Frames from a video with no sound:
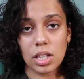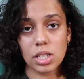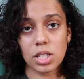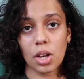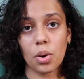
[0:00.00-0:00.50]

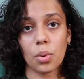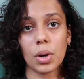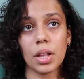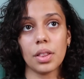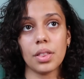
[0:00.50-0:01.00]

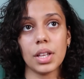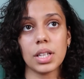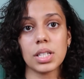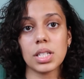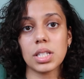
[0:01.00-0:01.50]
So
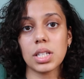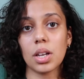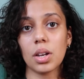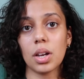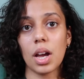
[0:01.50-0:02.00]
this
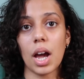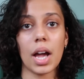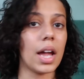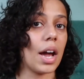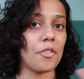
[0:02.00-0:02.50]

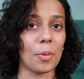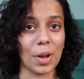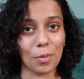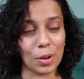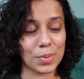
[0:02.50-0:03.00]
I have on
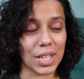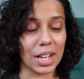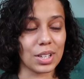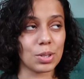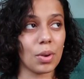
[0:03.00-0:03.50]
my
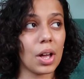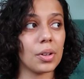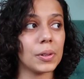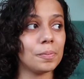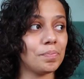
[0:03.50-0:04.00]
website as
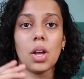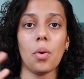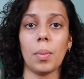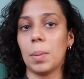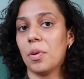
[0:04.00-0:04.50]
well.
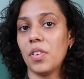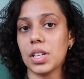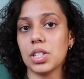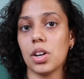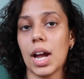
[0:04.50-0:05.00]
So my
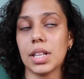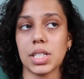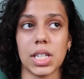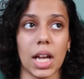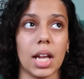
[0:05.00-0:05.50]
professor at
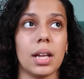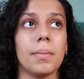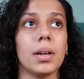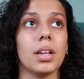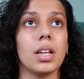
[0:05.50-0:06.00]
the
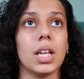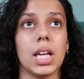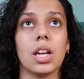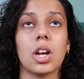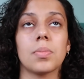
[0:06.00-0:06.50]
time,
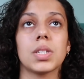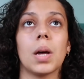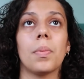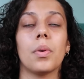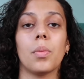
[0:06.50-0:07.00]
he comes
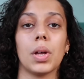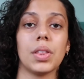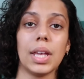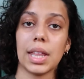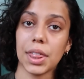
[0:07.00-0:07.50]
up
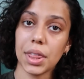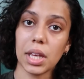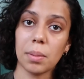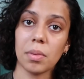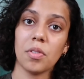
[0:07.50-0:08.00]
with a
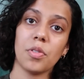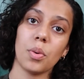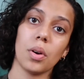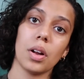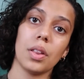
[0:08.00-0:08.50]
theme
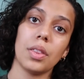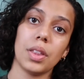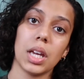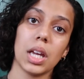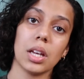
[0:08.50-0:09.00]
for
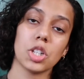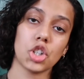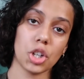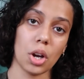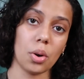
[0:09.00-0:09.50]
the
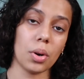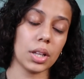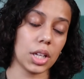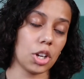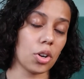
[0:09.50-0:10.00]
show
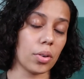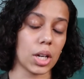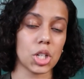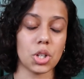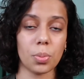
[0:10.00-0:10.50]
that you're
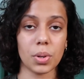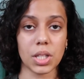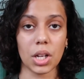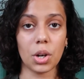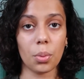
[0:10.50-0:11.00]
going to
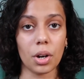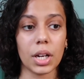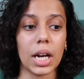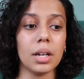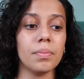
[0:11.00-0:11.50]
present your work
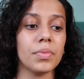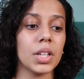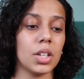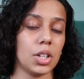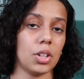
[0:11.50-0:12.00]
at.
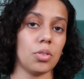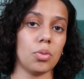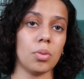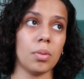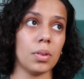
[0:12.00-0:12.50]

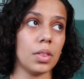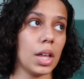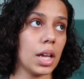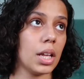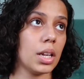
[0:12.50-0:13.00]
You
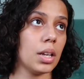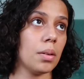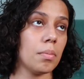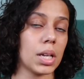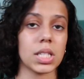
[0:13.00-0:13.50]
then
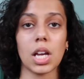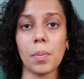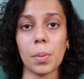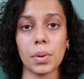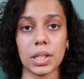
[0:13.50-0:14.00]
must come
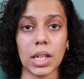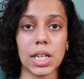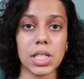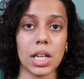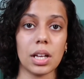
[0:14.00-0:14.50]
up with an
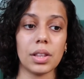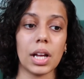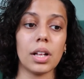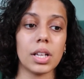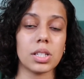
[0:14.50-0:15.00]
idea
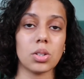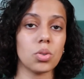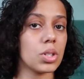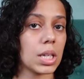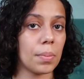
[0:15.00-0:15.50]
that is
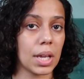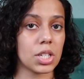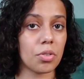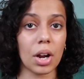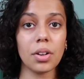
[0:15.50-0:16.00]
loosely
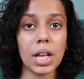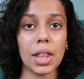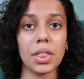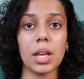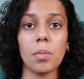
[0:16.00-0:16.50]
based around
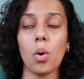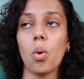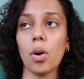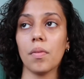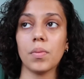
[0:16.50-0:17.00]
that theme
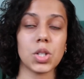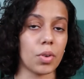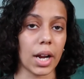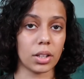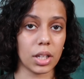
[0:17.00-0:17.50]
or
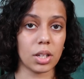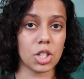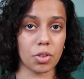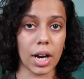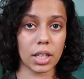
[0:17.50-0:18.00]

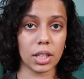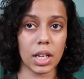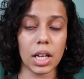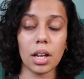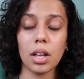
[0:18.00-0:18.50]

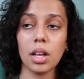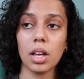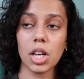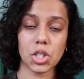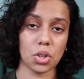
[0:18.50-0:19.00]
directly
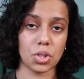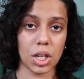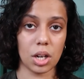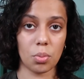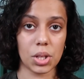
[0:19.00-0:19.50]

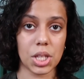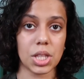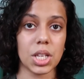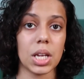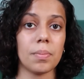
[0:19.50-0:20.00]
associated with the
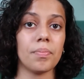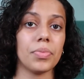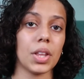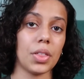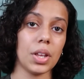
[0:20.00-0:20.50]
theme.
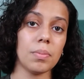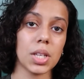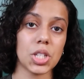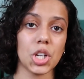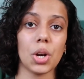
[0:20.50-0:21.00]
The theme
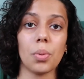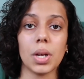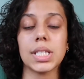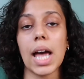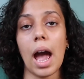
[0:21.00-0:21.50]
this year
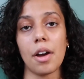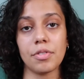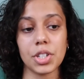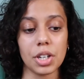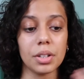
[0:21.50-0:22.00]
was
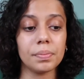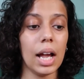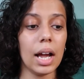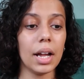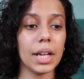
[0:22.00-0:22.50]
after.
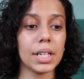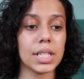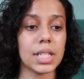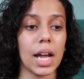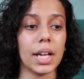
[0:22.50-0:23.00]
I
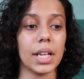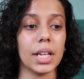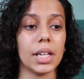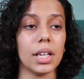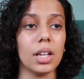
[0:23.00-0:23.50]

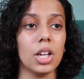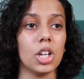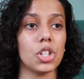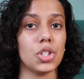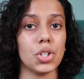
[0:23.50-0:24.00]
decided
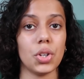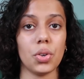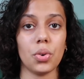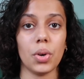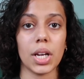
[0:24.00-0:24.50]

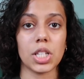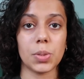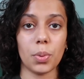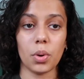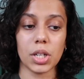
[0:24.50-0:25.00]
to
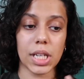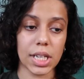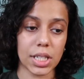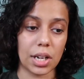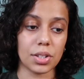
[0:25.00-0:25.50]
explore
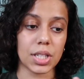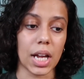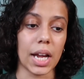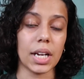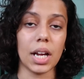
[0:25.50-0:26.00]
textile
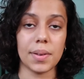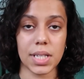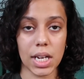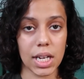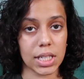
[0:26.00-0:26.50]
design. I was
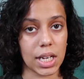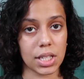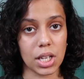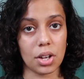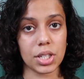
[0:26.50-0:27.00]
taking a
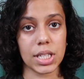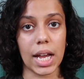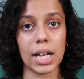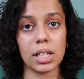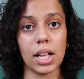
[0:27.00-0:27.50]
textile
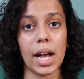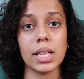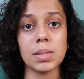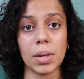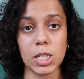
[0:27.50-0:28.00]
design
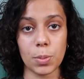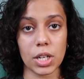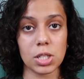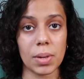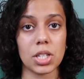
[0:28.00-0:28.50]
class my
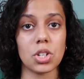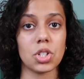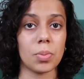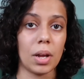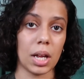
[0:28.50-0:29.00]
spring semester,
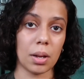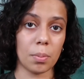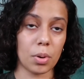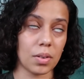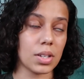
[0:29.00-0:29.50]
so my
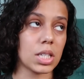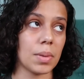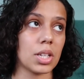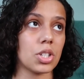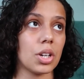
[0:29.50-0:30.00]
previous
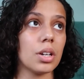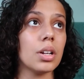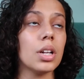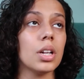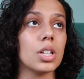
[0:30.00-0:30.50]
semester,
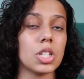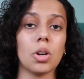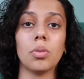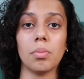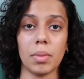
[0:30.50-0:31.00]

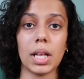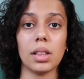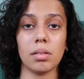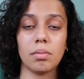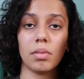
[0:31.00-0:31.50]
so
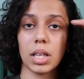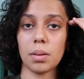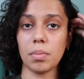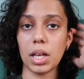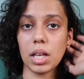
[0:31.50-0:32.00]

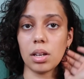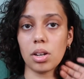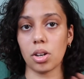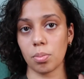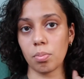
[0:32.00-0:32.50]
my
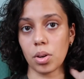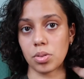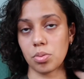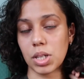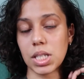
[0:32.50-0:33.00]

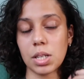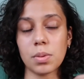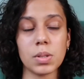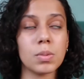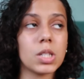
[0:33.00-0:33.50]
most recent
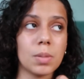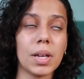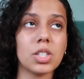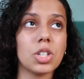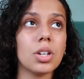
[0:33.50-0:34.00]

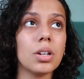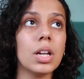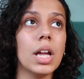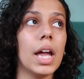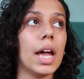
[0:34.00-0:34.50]
semester,
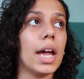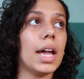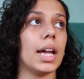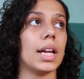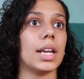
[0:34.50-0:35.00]

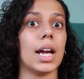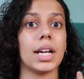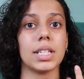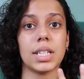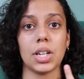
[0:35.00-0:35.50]
and
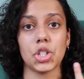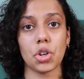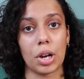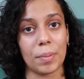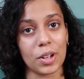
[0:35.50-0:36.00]
I decided to
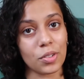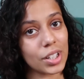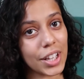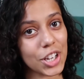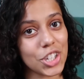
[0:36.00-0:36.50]
create my own
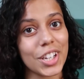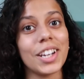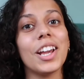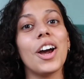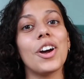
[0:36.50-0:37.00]

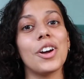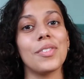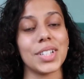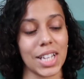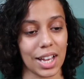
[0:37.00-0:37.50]
collection
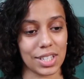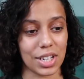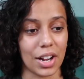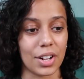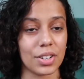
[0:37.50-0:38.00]
of
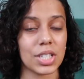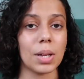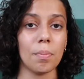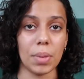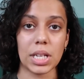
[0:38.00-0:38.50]
textiles
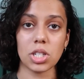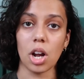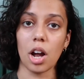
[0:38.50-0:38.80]
based